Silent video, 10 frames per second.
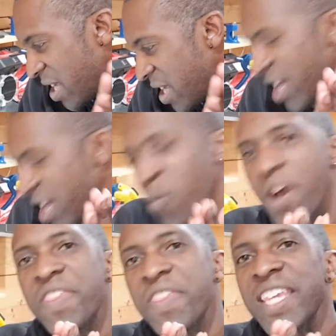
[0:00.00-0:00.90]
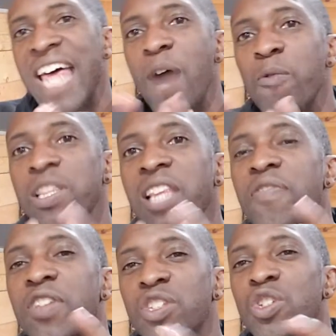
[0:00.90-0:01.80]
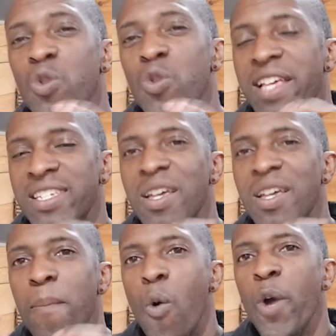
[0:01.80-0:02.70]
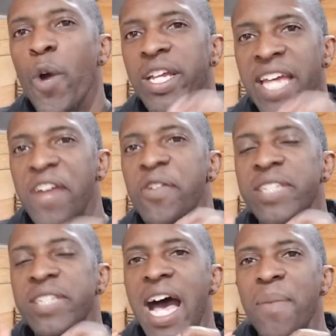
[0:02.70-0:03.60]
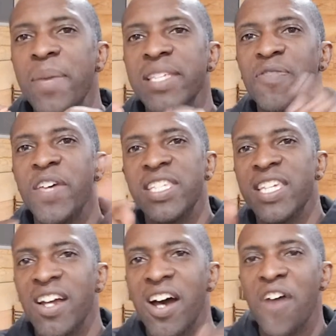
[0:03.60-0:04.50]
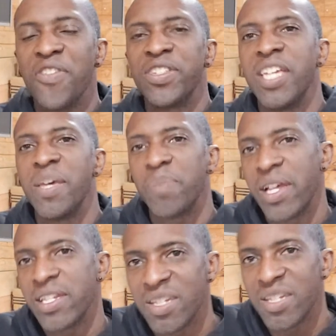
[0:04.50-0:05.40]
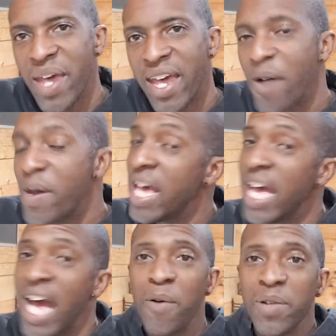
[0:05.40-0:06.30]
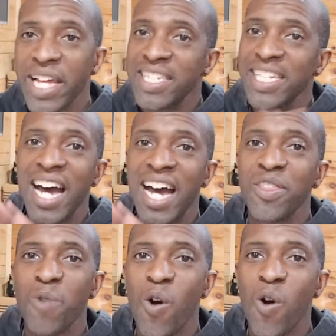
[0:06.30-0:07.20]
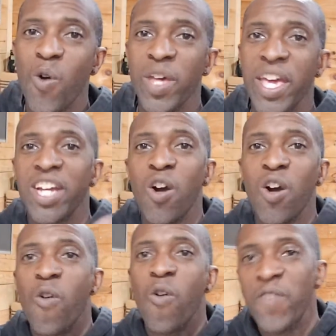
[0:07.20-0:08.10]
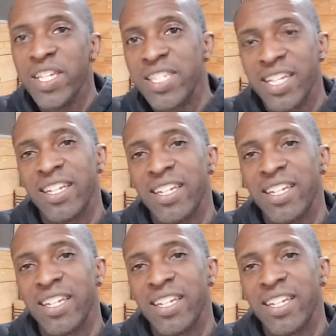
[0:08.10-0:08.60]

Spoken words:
One thing that I would love to do at some point, day or time, is visit other tent places, man. I would like to get out on the road and go visit